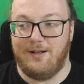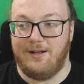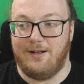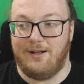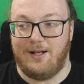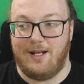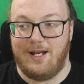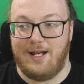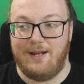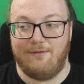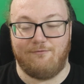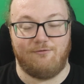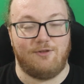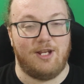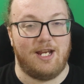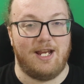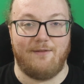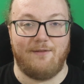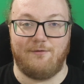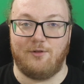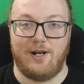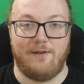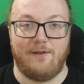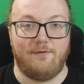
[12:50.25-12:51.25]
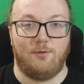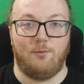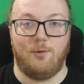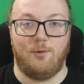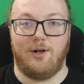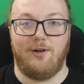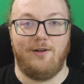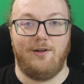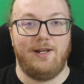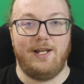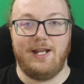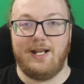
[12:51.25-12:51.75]
If they ever have a
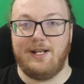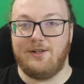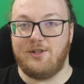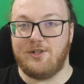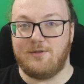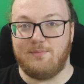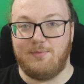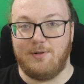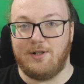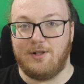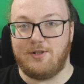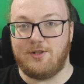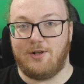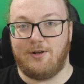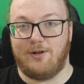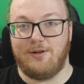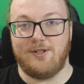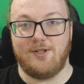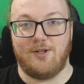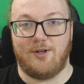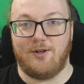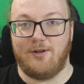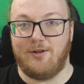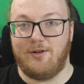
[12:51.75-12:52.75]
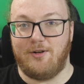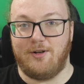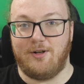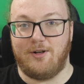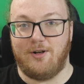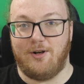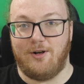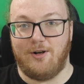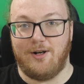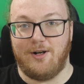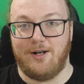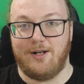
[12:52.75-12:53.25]
worry, they could just put a Charizard on a
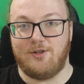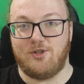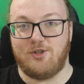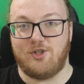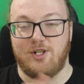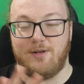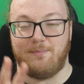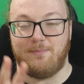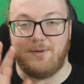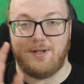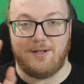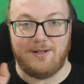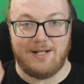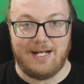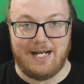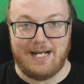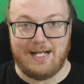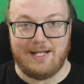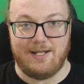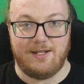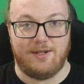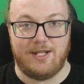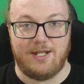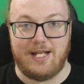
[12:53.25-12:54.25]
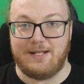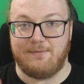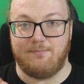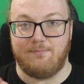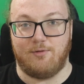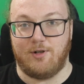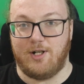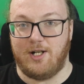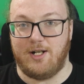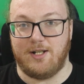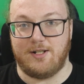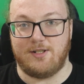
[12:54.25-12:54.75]
card, ship it, and that
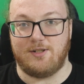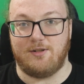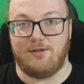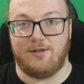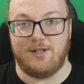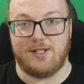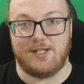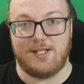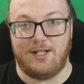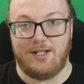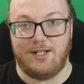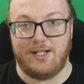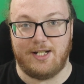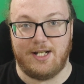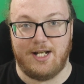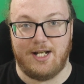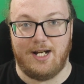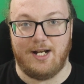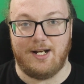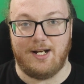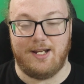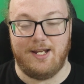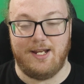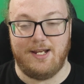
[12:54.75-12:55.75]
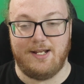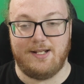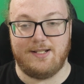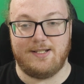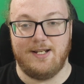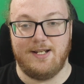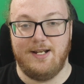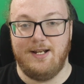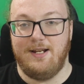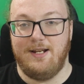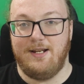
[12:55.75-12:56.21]
product's going to sell like hotcakes.